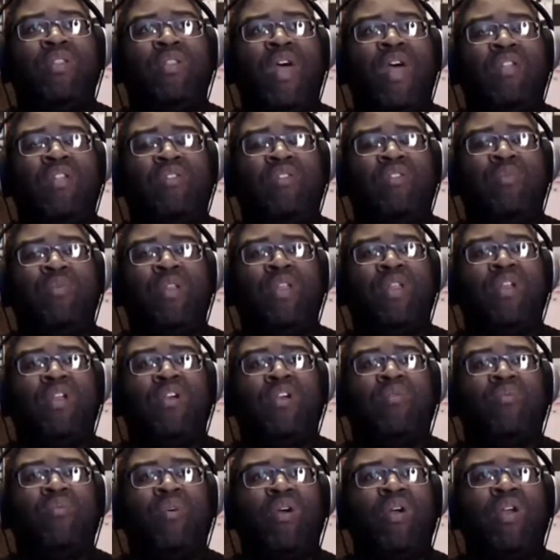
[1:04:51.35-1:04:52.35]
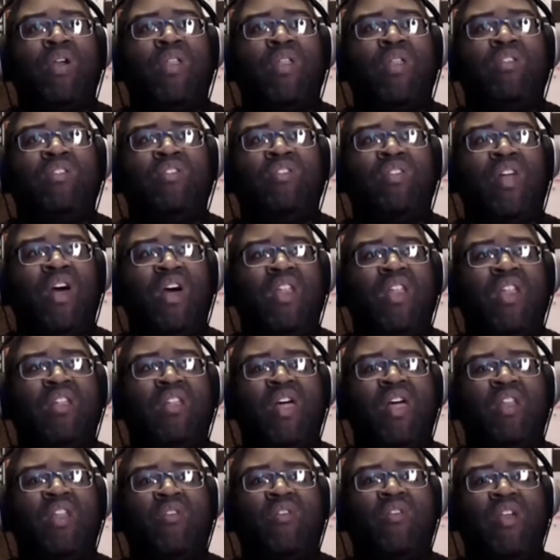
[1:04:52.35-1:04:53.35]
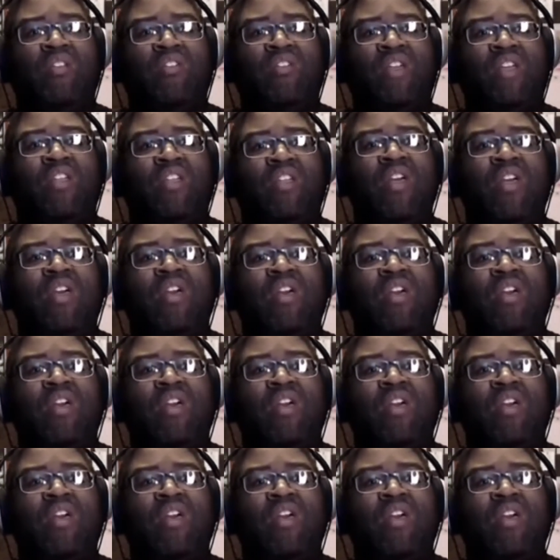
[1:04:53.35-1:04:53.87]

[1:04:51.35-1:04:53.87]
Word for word: That was a pretty good one. It's just a lot of crates, like